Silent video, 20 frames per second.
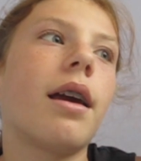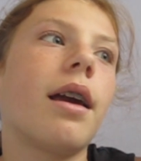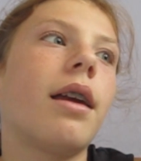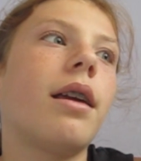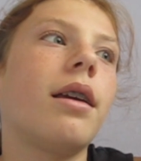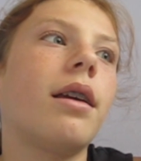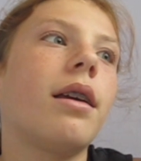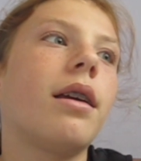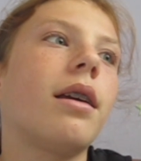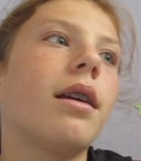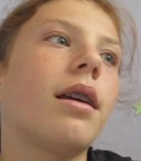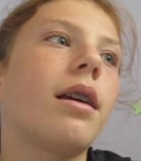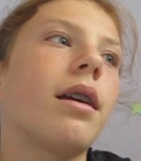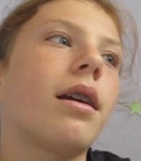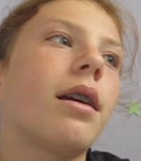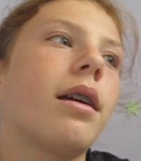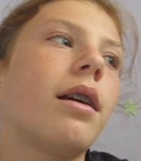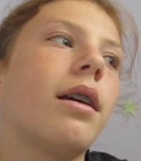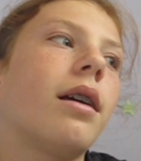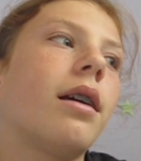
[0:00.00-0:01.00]

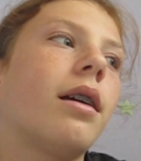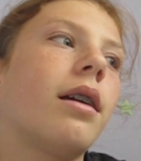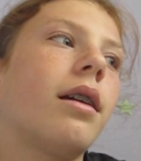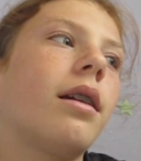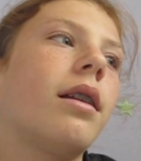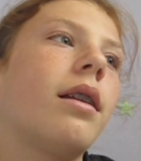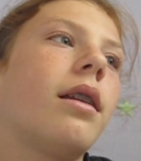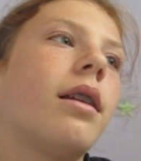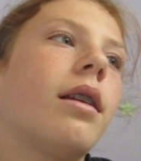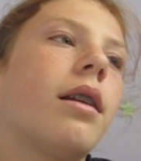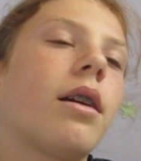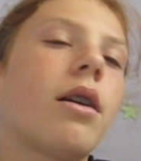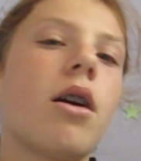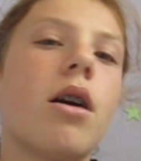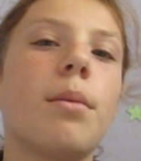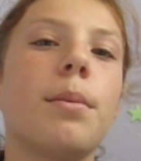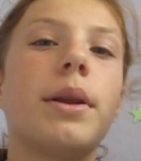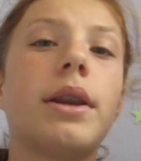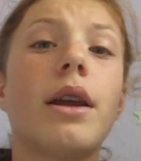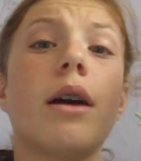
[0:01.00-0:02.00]
And
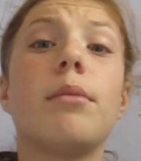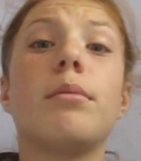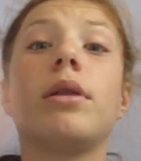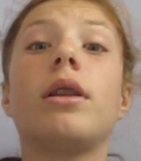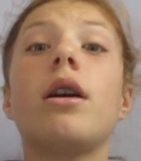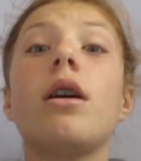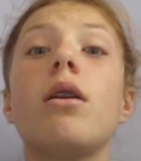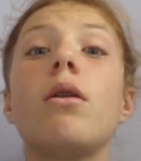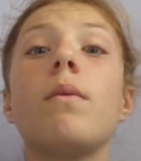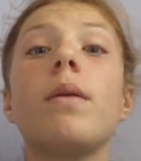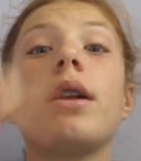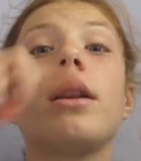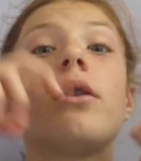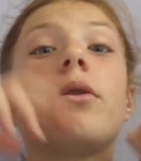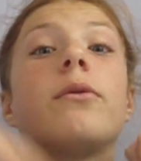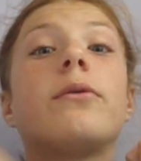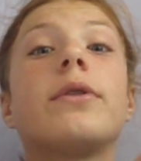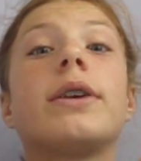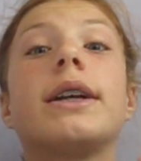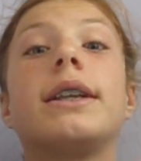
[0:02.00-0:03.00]
comment down below, and
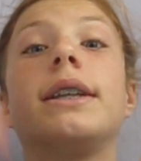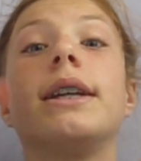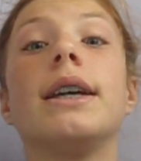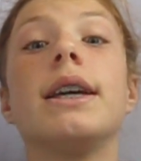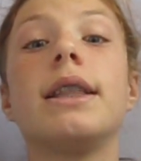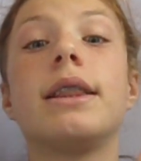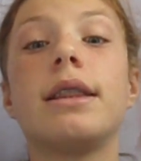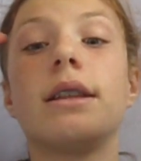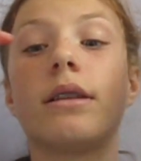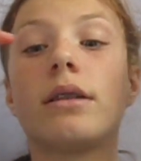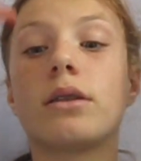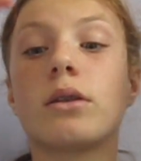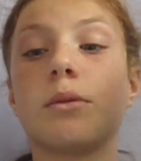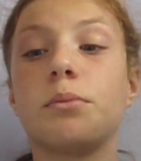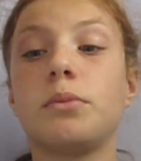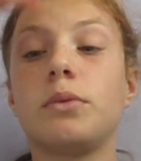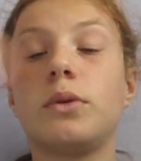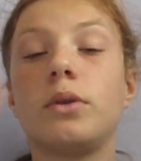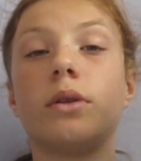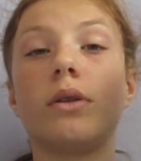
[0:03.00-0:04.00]
don't forget to hit the
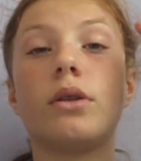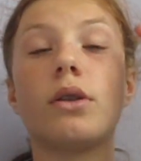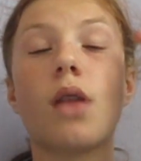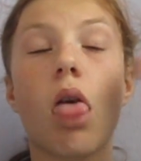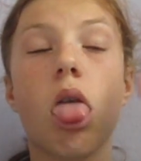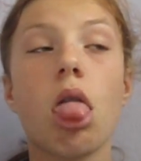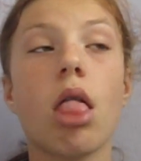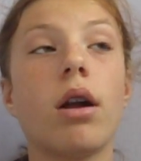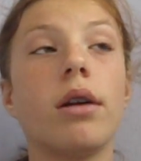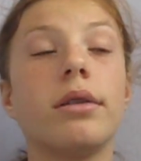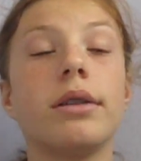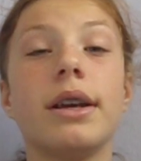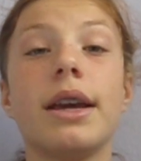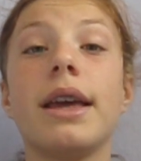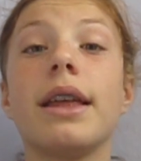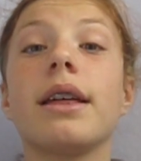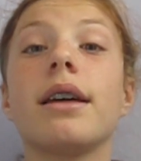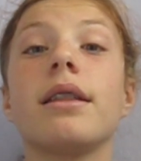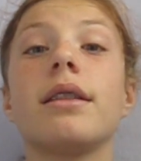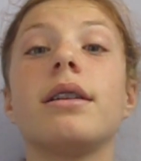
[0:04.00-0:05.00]
subscribe
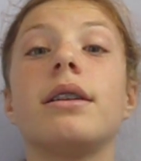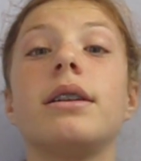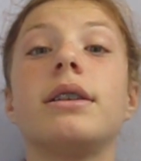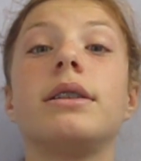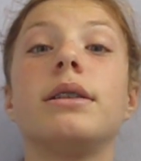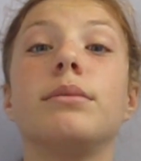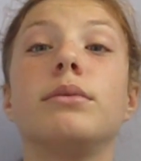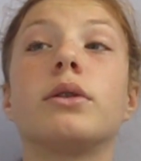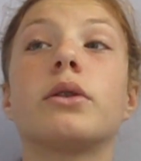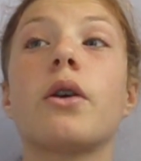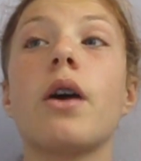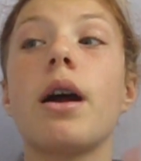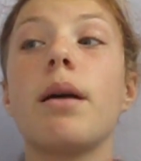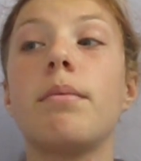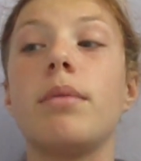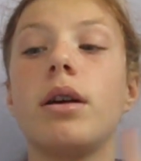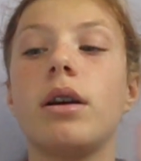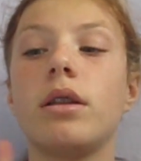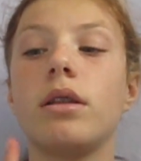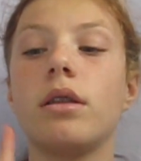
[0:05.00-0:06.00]
hit the
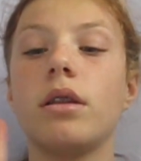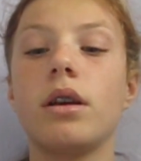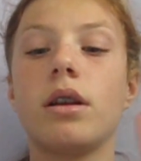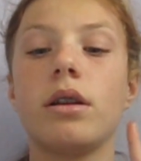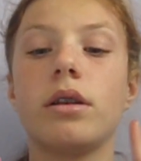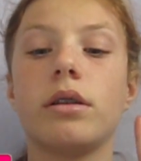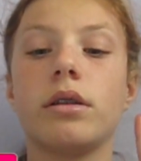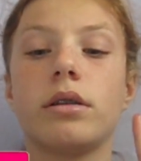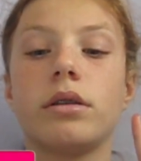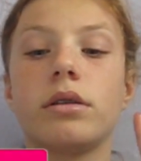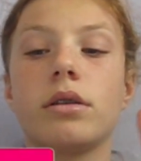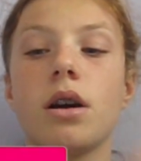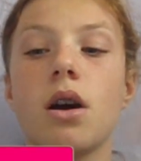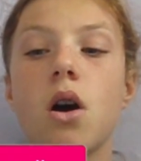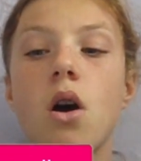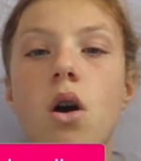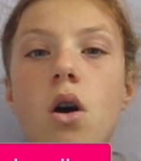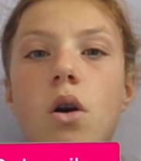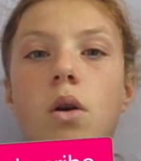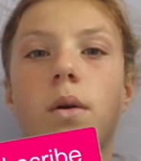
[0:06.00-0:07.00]
subscribe button that is
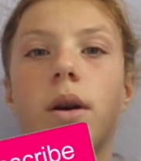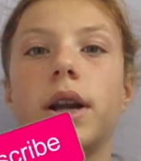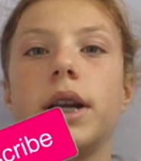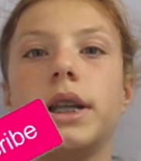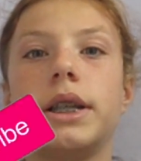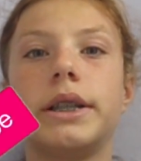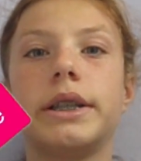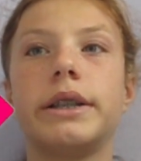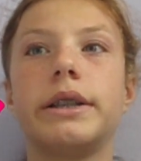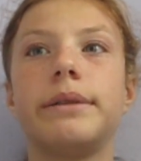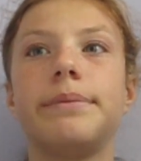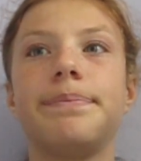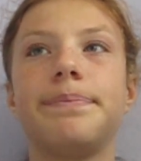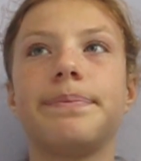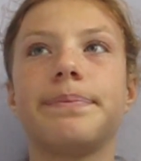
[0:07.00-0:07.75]
right